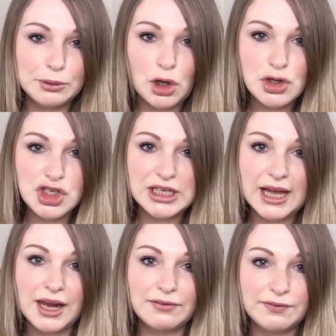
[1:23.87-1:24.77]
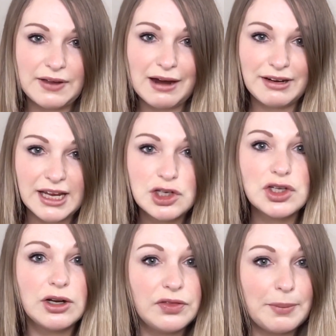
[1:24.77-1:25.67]
blotchy kind of
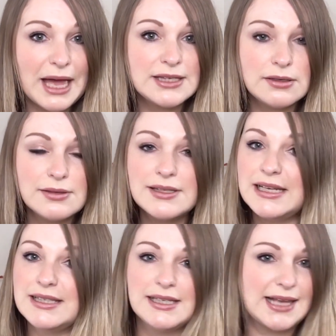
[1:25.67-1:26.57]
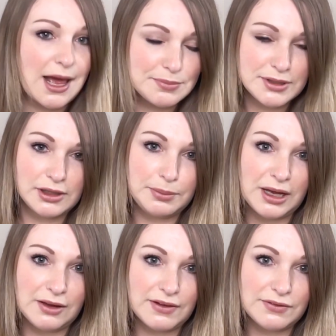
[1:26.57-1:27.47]
variation on the petals, this is absolutely
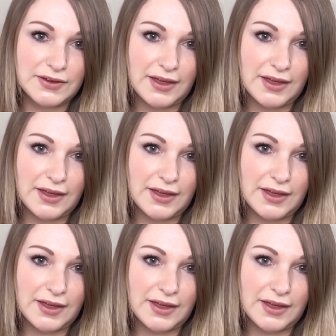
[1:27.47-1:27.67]
perfect for